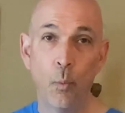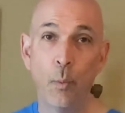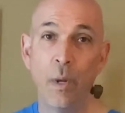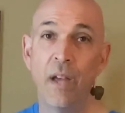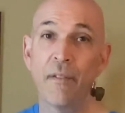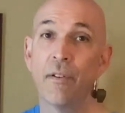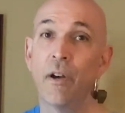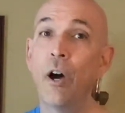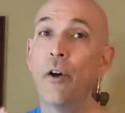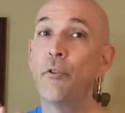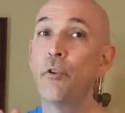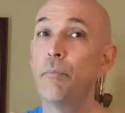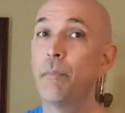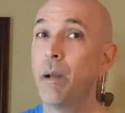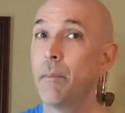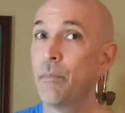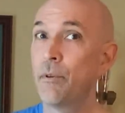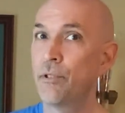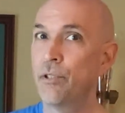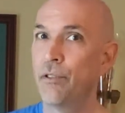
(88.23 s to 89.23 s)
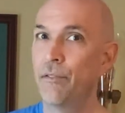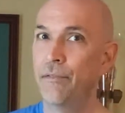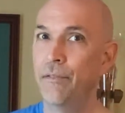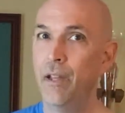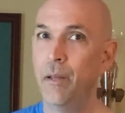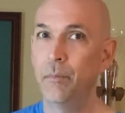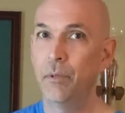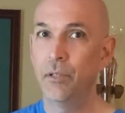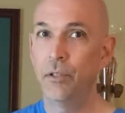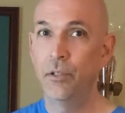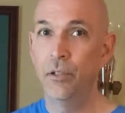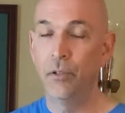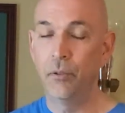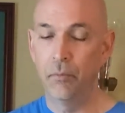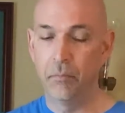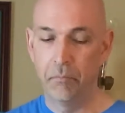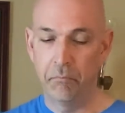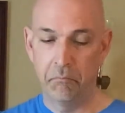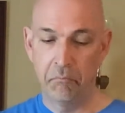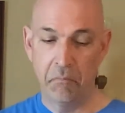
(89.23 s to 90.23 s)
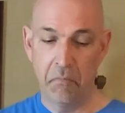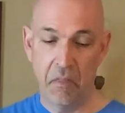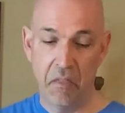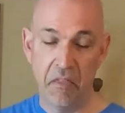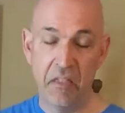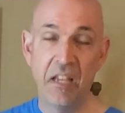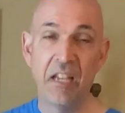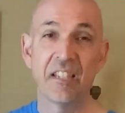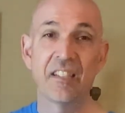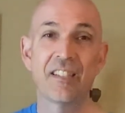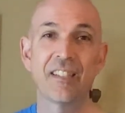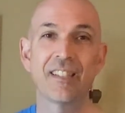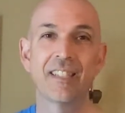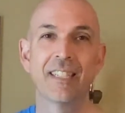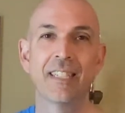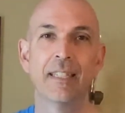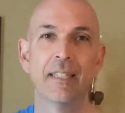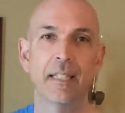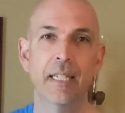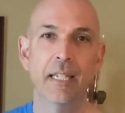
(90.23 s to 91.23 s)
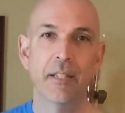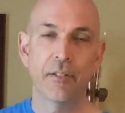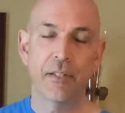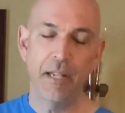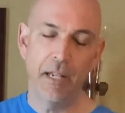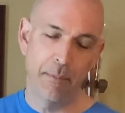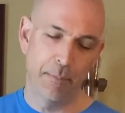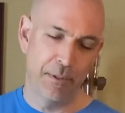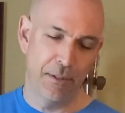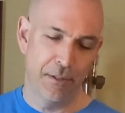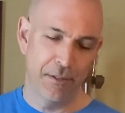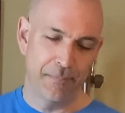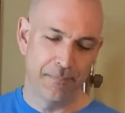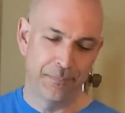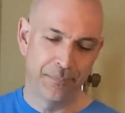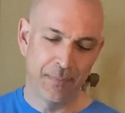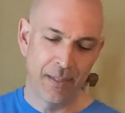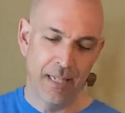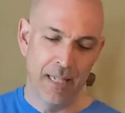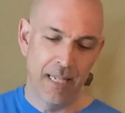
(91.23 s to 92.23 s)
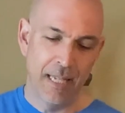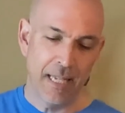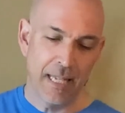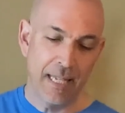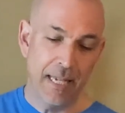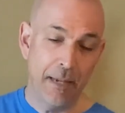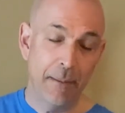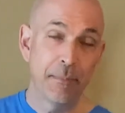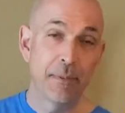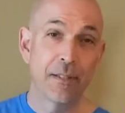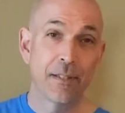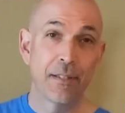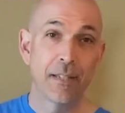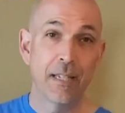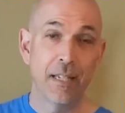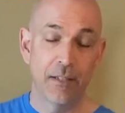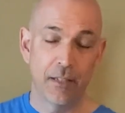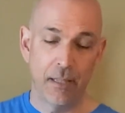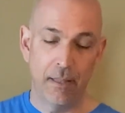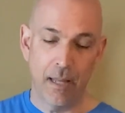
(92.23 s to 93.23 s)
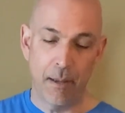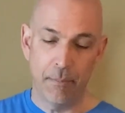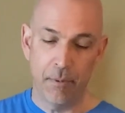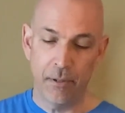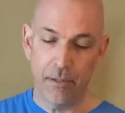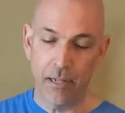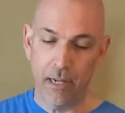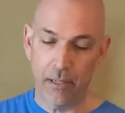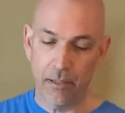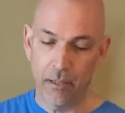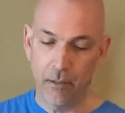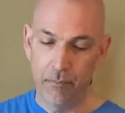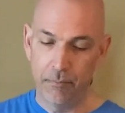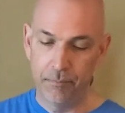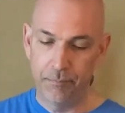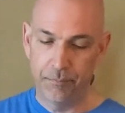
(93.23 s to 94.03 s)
we have other members of the family too. This is Gibbs. Gibbs is a leopard gecko.